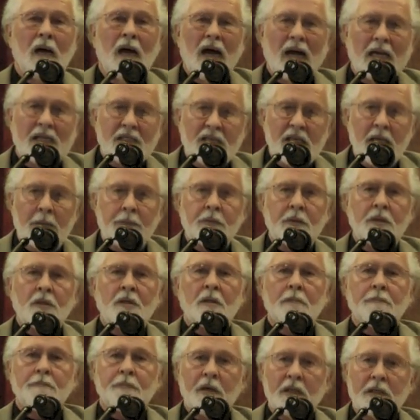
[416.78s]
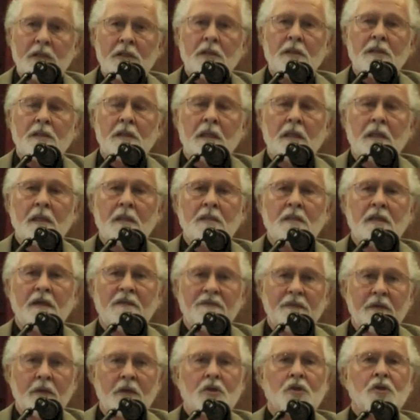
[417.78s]
accepting the present day
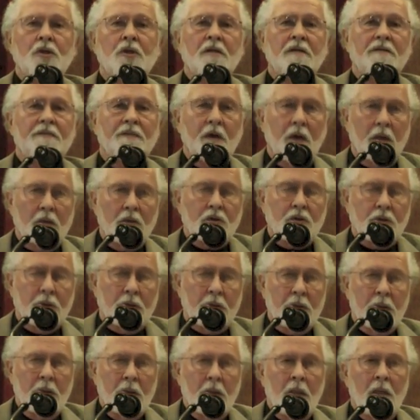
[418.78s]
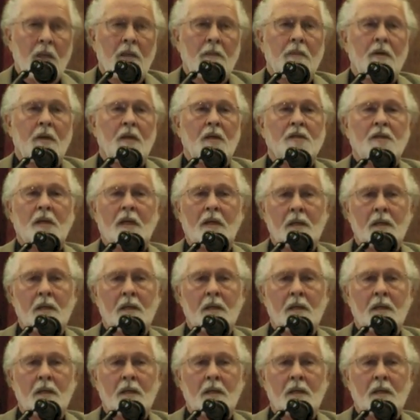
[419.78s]
definition of culture, because